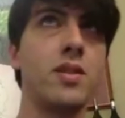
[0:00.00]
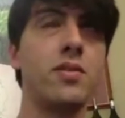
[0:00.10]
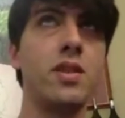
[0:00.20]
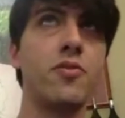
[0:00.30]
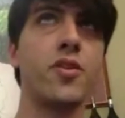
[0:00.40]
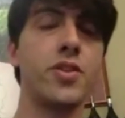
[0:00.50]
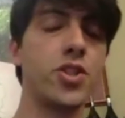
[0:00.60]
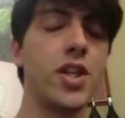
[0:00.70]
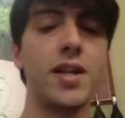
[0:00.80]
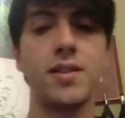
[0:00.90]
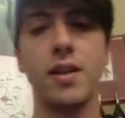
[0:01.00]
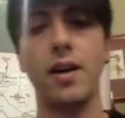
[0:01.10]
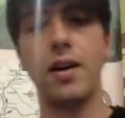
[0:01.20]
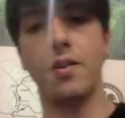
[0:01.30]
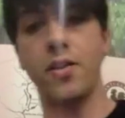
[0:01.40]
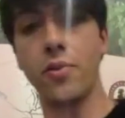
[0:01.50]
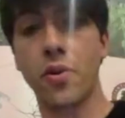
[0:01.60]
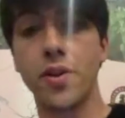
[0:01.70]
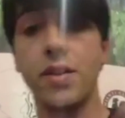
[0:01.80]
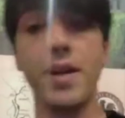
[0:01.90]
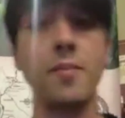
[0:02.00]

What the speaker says: differentiate the northern